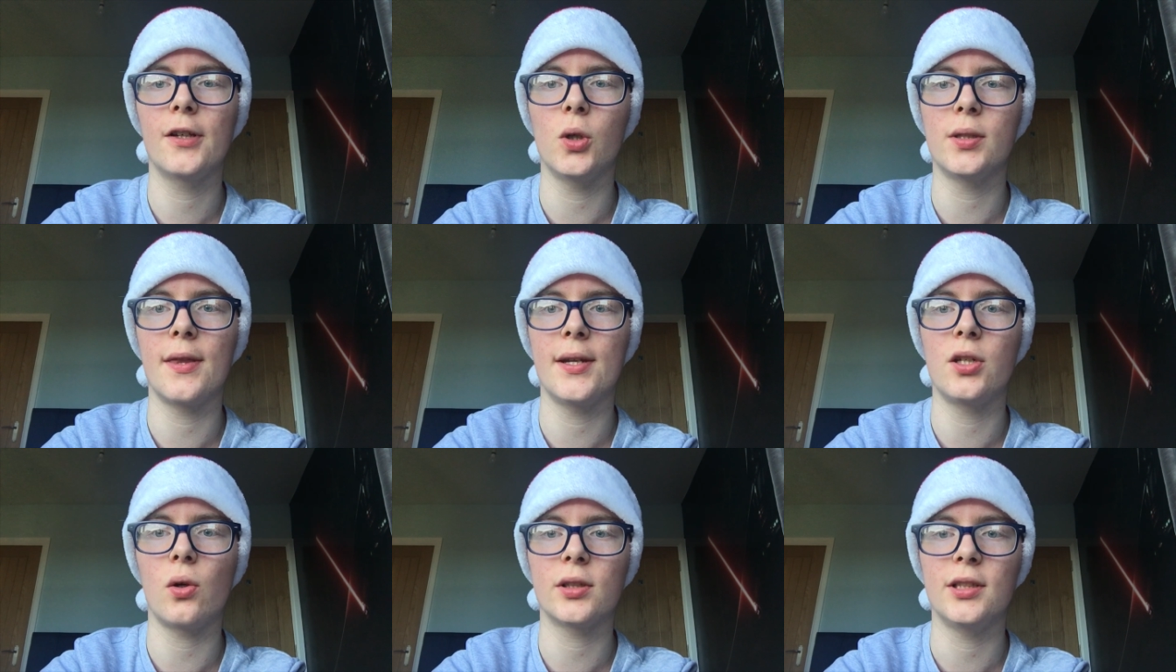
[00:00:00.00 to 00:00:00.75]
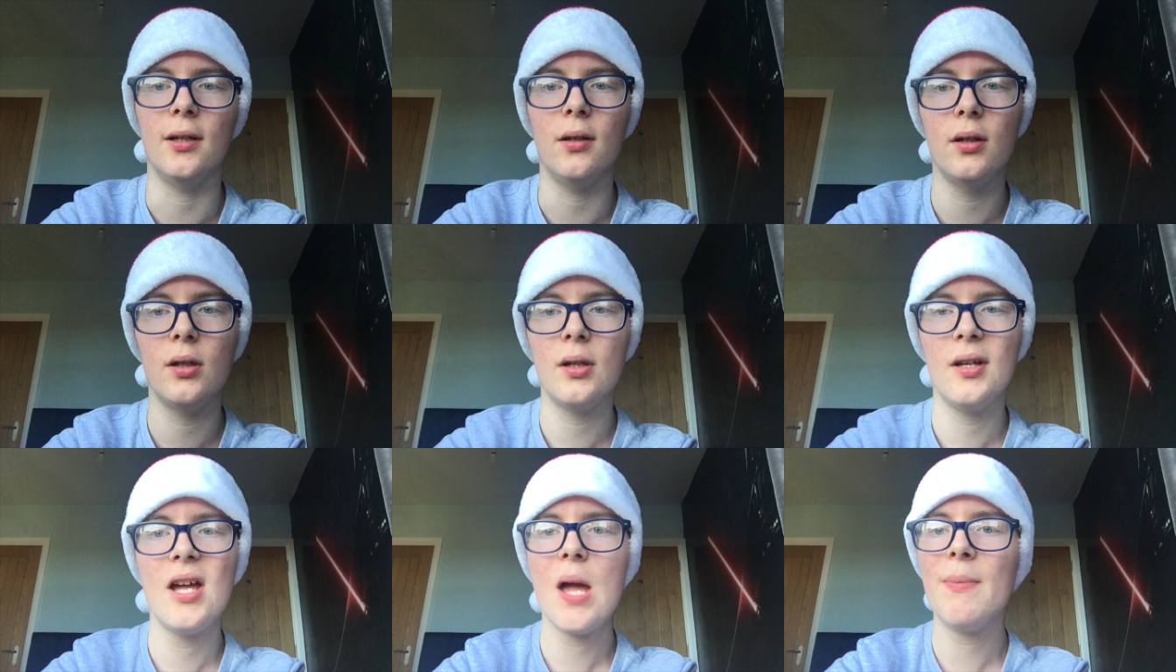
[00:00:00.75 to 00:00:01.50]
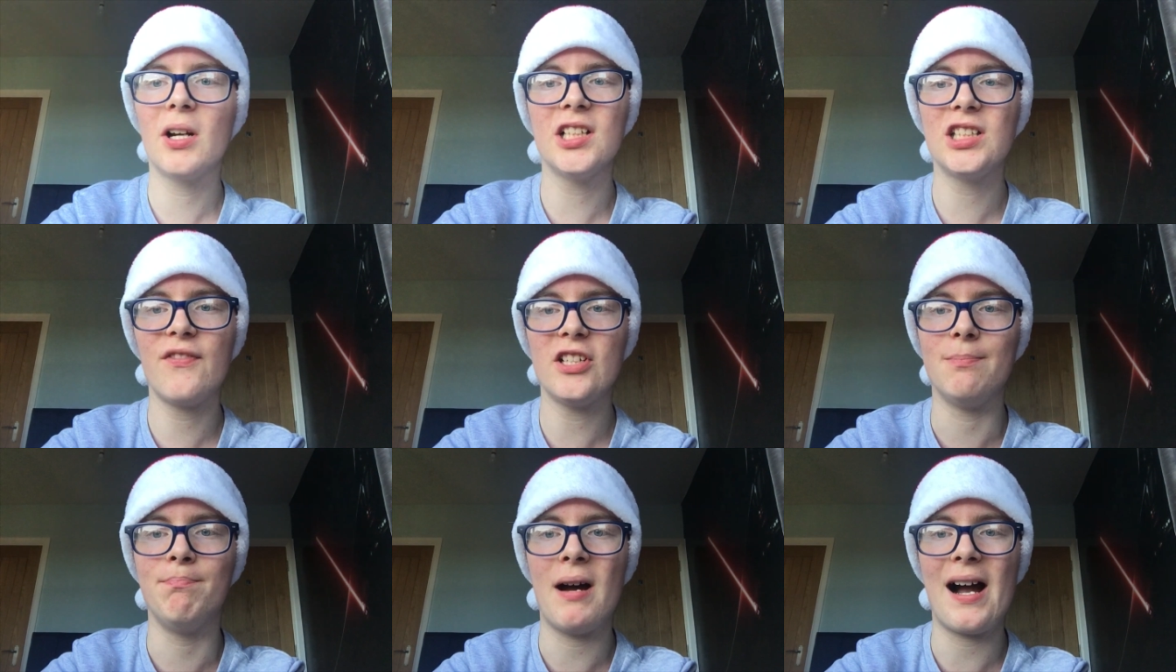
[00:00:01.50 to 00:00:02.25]
go to the doctor? Because of
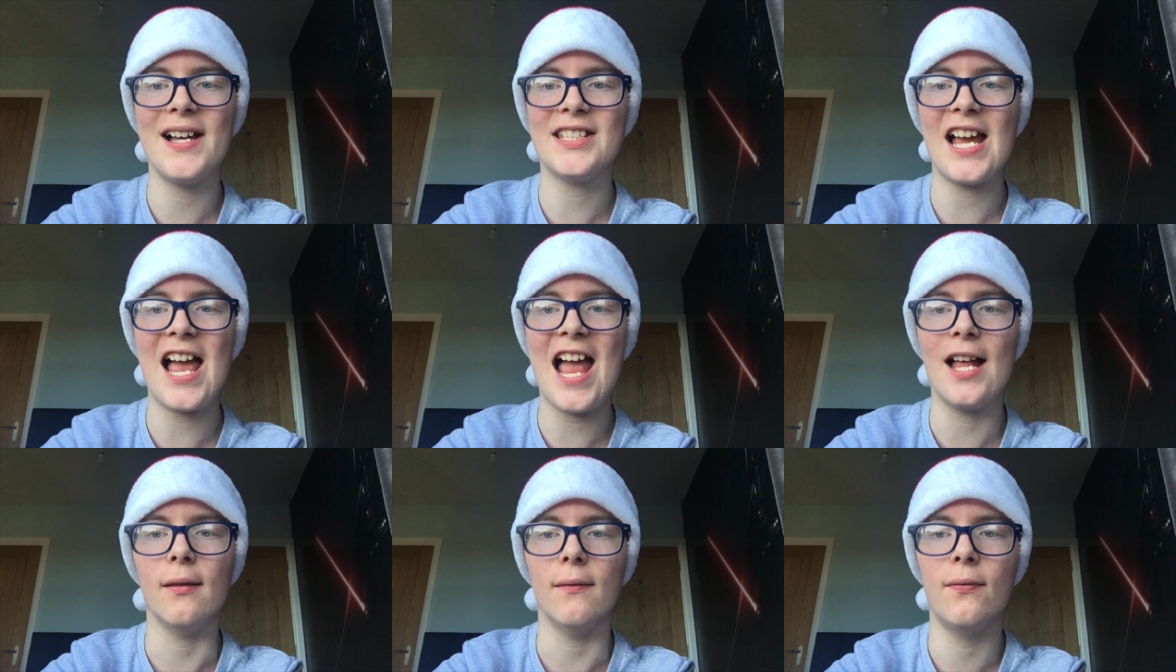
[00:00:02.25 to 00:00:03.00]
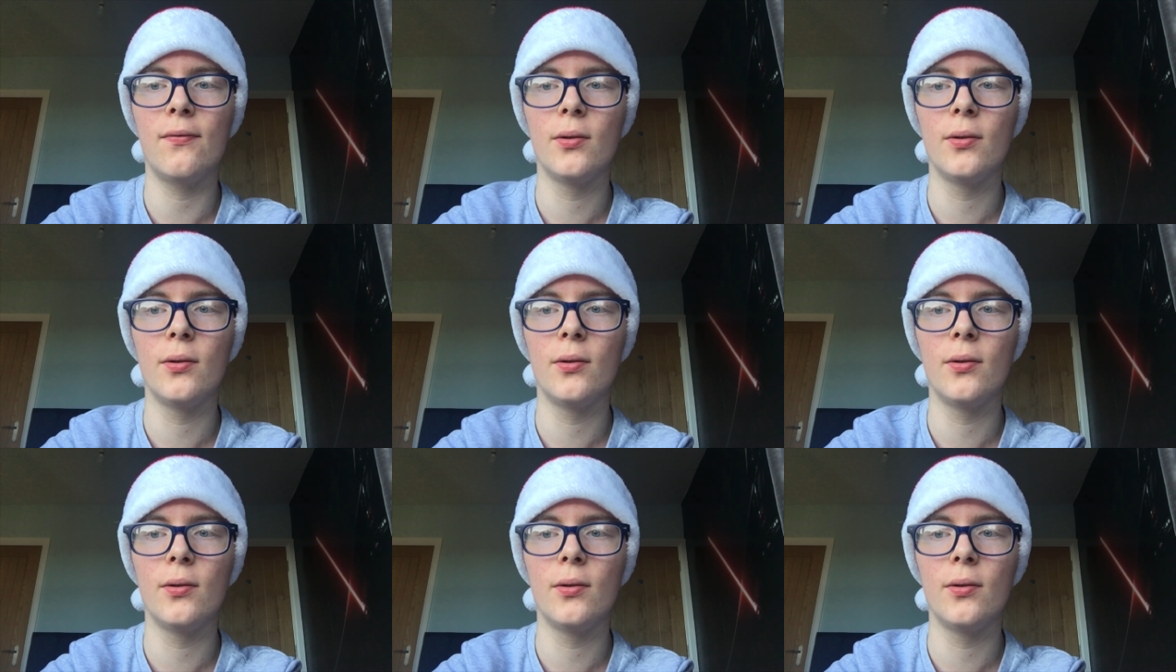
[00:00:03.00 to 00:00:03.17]
his bad elf.